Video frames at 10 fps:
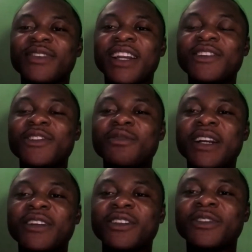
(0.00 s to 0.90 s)
I know
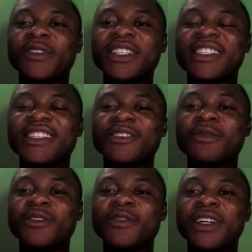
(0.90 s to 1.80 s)
by God's grace it
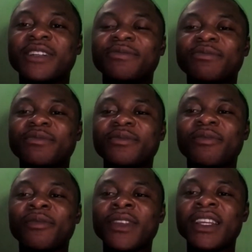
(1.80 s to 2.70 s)
will
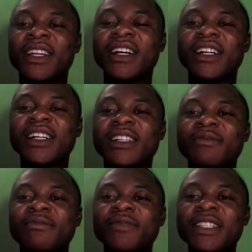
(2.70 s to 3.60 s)

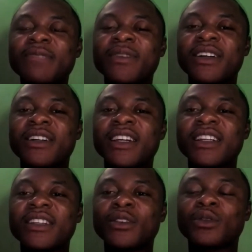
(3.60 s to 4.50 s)
be over.
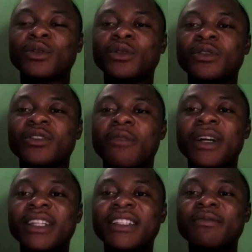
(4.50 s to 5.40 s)
And also
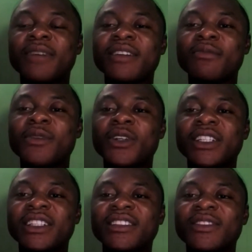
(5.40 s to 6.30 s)
commanding my
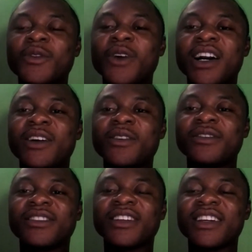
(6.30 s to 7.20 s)
morning, wow,
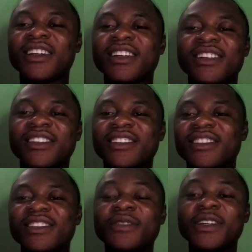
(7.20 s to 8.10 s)

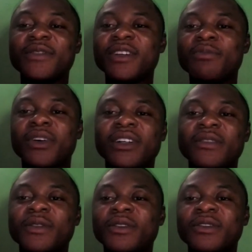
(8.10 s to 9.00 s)
very very
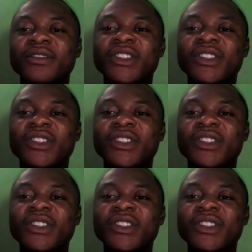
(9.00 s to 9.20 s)
powerful.